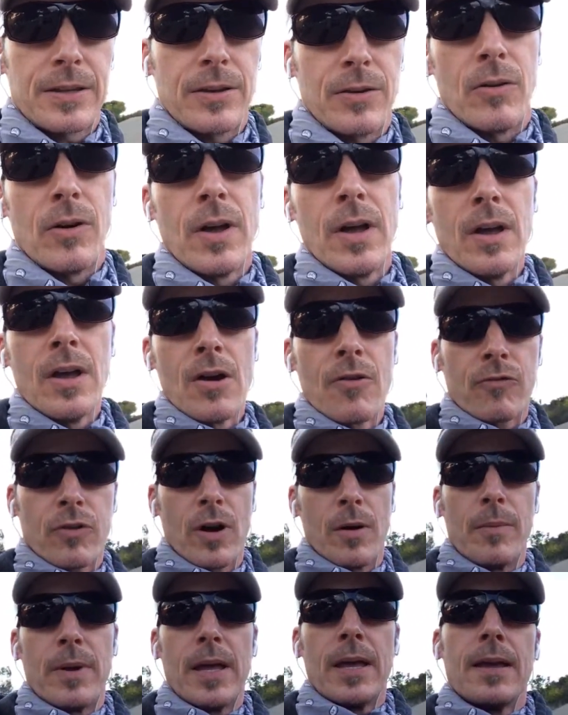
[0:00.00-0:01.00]
you
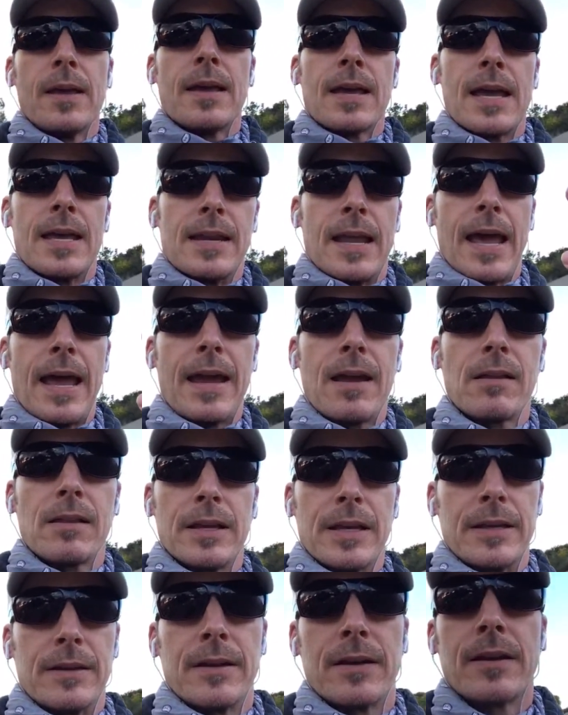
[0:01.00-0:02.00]
from
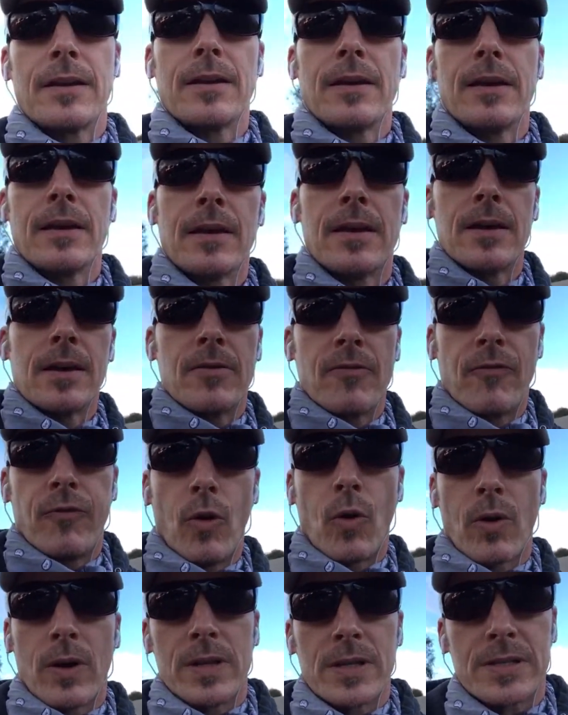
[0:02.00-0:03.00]
inhaling
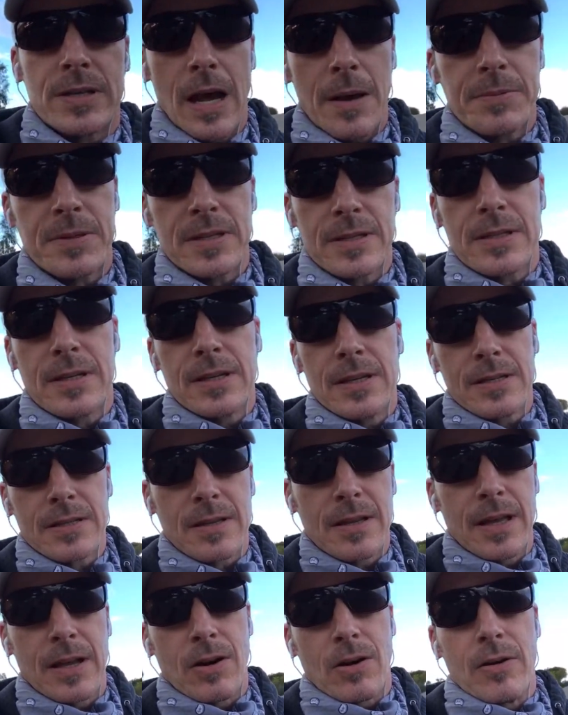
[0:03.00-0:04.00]
foreign substances
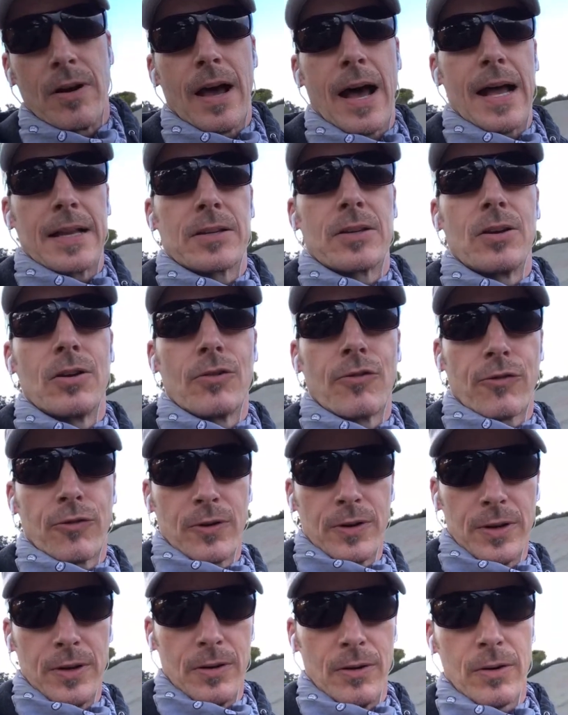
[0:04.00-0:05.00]
that are not good for
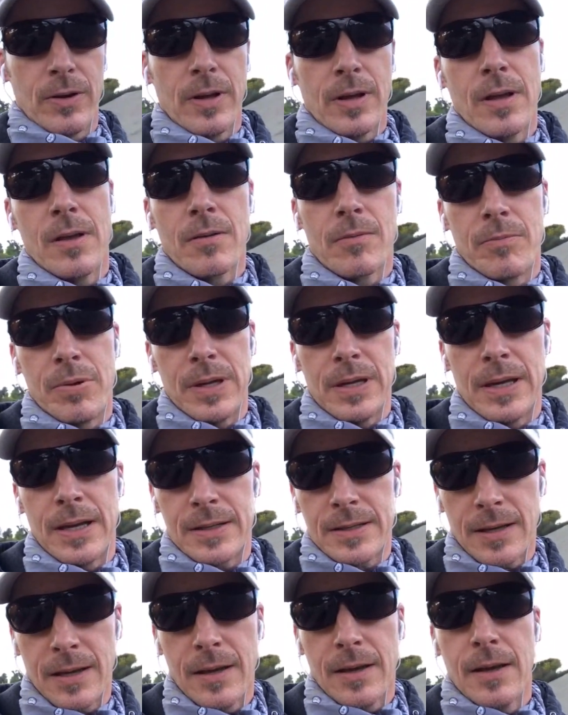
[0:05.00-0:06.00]
you, be
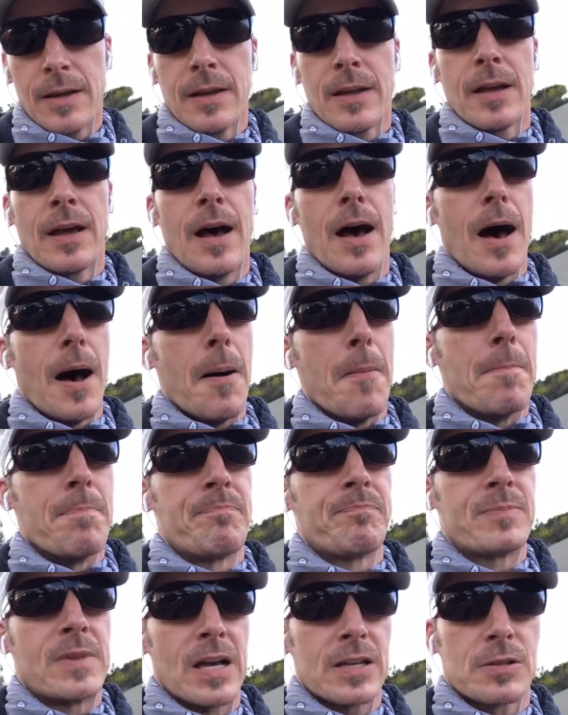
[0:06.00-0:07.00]
it
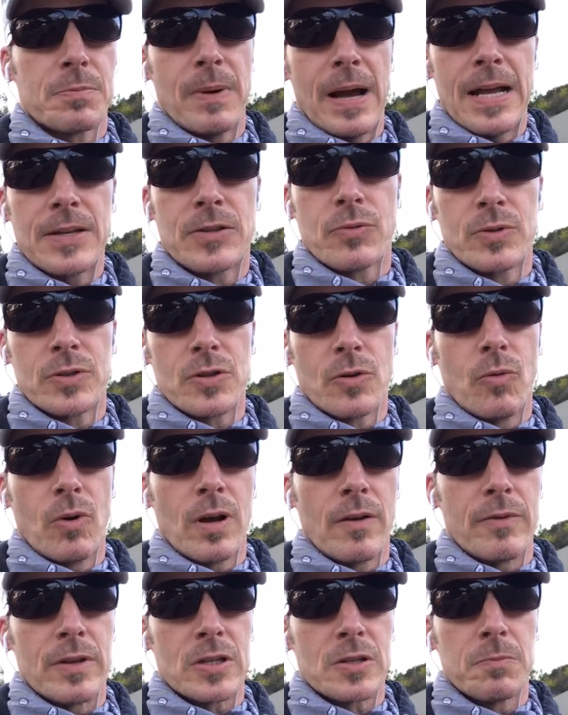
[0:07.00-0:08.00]
dust mites, which are one
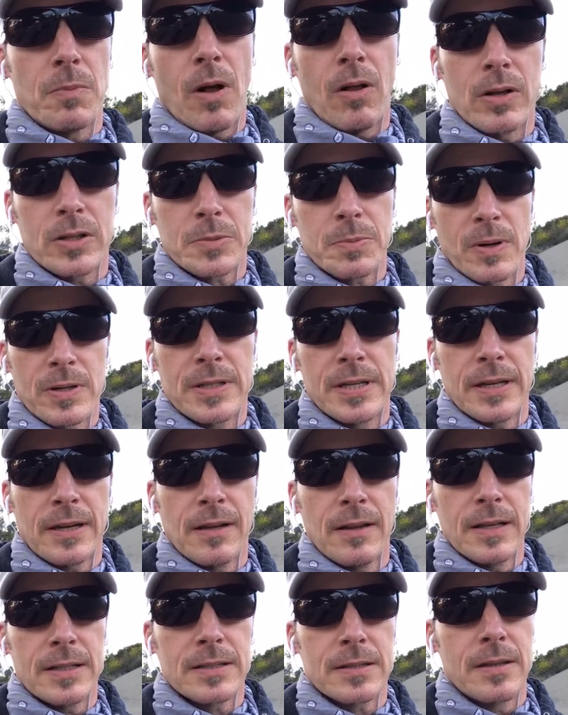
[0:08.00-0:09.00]
of the smallest
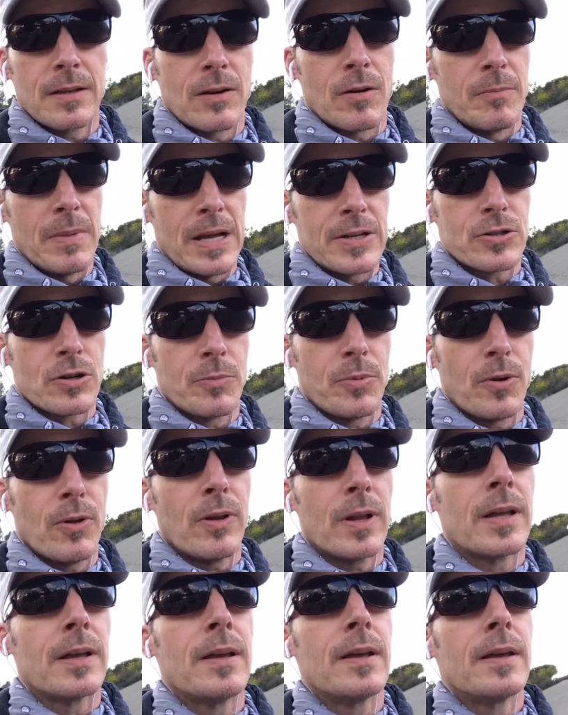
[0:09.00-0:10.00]
particulates that are
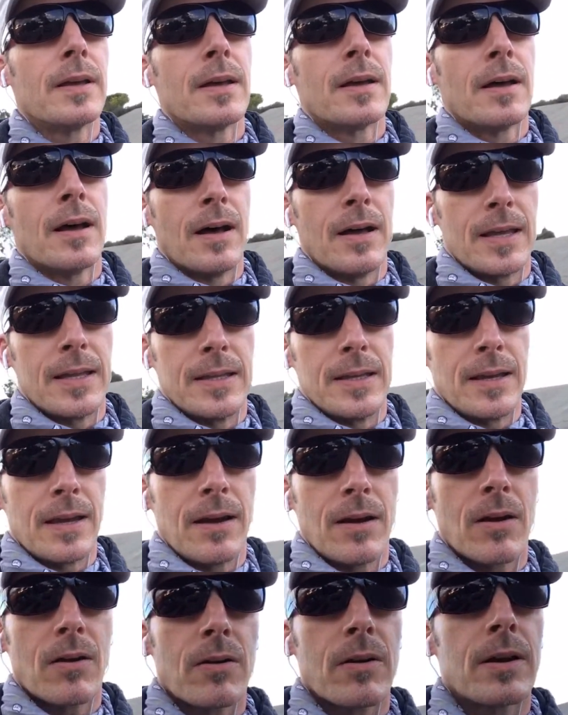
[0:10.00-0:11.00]
measurable in the
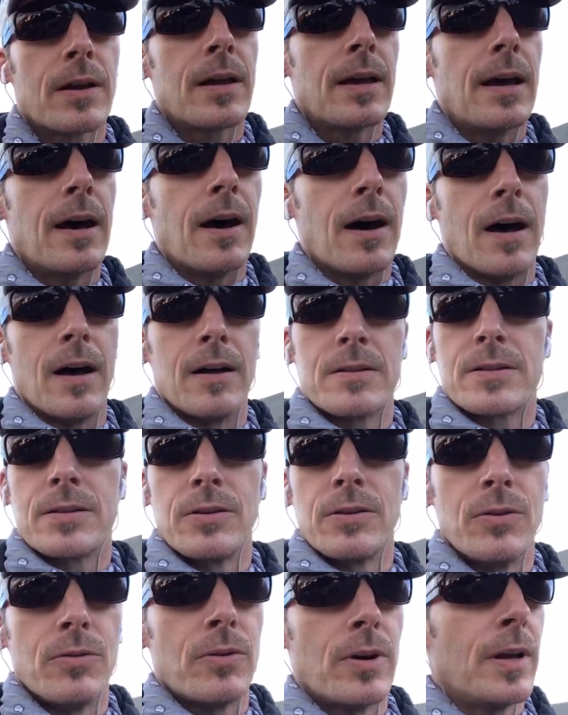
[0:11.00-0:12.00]
air,
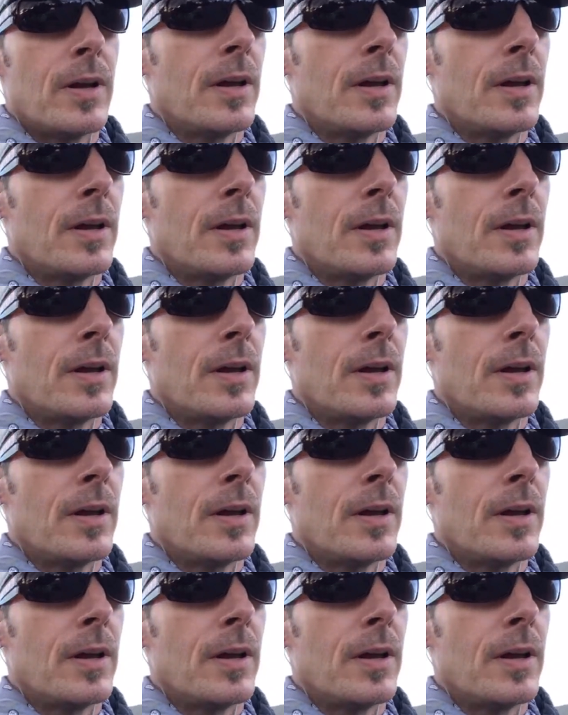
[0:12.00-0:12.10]
to